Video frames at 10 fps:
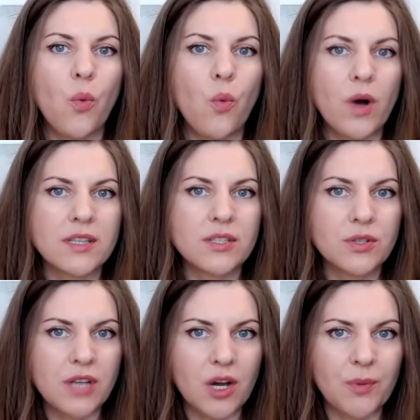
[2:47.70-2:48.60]
Once
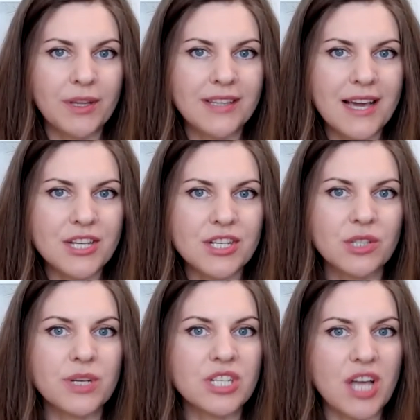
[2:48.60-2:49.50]
your
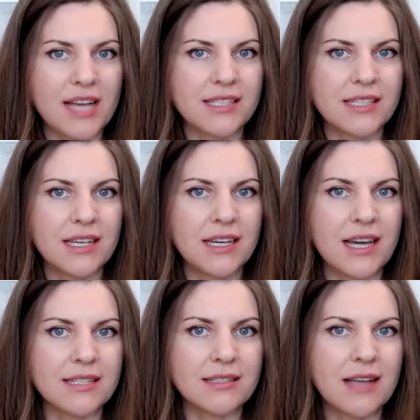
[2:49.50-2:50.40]
documentation reaches N C E
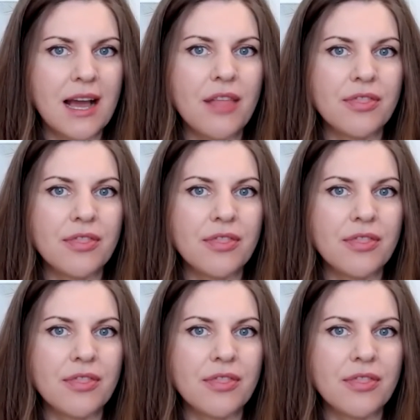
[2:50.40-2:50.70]
S,